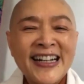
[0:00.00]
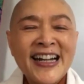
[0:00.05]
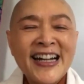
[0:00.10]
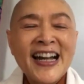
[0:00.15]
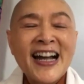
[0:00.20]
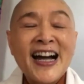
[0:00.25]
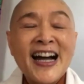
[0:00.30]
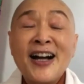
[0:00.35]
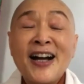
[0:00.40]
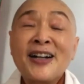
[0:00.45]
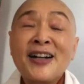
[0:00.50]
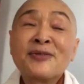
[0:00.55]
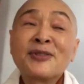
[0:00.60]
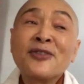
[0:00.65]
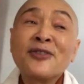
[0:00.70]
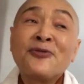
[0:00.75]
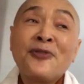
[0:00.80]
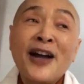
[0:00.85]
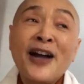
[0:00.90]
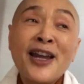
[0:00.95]

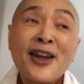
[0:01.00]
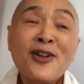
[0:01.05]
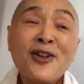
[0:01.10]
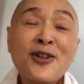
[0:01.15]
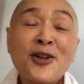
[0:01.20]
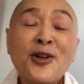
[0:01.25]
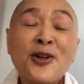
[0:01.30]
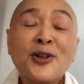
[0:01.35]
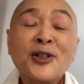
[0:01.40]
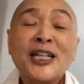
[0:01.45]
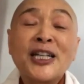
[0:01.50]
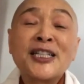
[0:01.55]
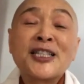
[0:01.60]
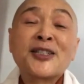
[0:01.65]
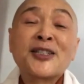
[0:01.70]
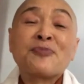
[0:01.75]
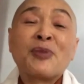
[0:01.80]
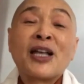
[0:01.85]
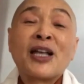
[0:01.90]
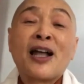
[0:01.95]
The final goal is
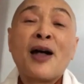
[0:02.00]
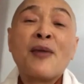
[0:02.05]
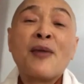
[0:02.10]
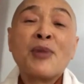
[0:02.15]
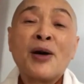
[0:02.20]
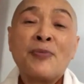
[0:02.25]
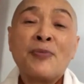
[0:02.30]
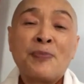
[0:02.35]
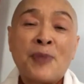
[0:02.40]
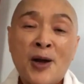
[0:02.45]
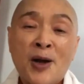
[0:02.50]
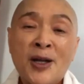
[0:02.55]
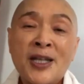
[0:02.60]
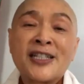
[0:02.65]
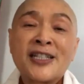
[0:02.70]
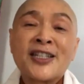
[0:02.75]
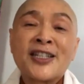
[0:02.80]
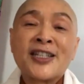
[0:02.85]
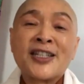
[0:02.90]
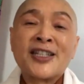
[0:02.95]
become a
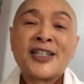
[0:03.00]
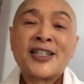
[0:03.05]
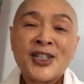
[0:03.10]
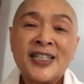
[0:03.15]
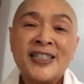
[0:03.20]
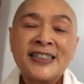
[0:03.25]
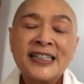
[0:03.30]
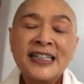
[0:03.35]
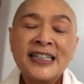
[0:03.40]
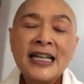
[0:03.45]
politician.